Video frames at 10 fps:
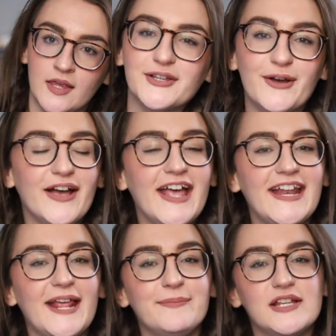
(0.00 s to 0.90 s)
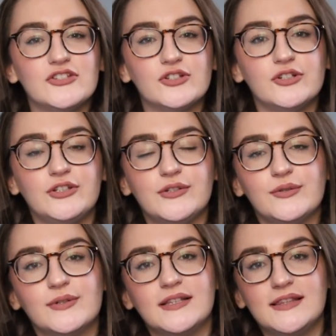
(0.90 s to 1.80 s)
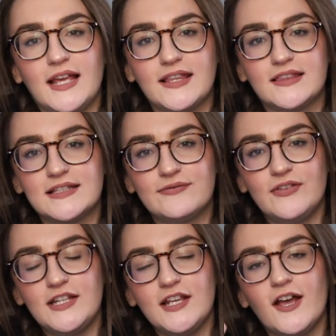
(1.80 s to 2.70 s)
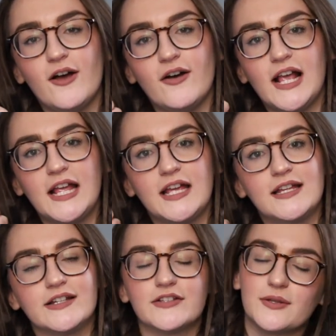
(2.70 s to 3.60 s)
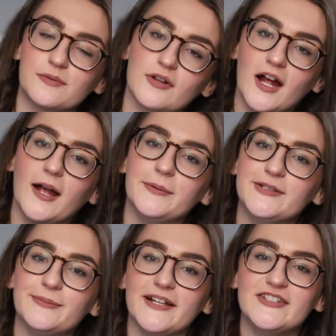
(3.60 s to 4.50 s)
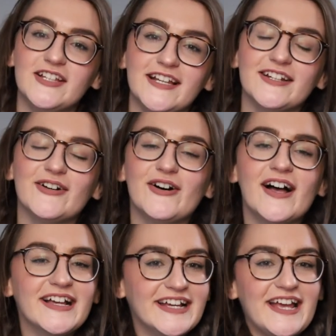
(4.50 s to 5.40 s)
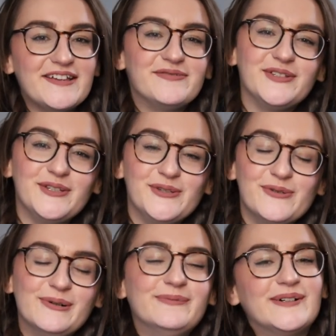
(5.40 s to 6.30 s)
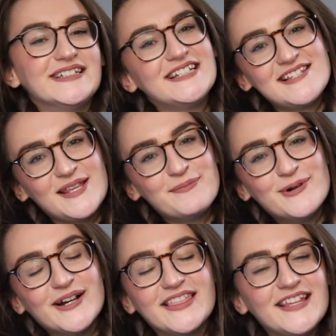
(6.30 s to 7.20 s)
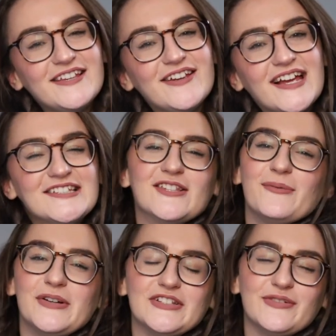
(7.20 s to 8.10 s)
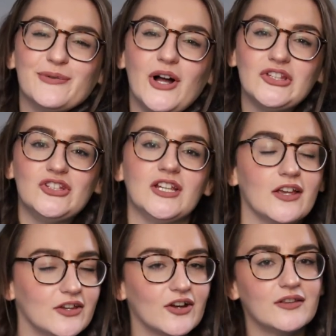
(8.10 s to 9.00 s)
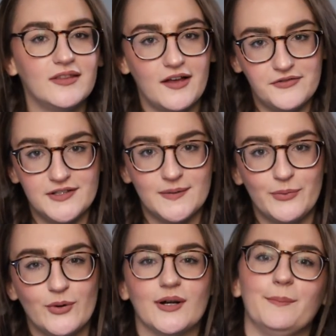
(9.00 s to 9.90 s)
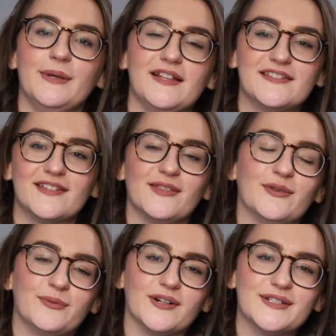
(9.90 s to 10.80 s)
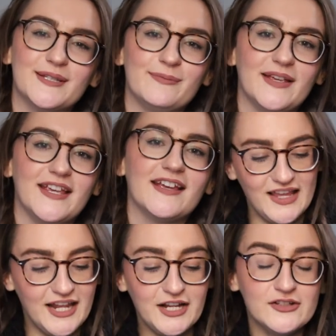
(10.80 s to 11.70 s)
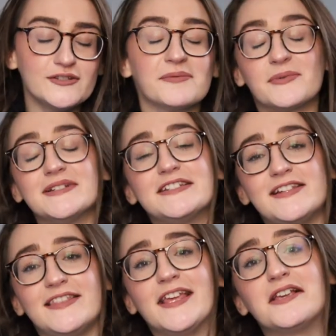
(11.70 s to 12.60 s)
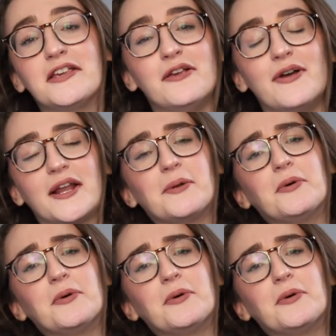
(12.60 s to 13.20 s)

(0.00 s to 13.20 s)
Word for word: Go ahead and make sure you like this video and subscribe to my channel if you want to see more. Thank you guys so much for watching. Your love and support means the world to me. And I just want to thank you and I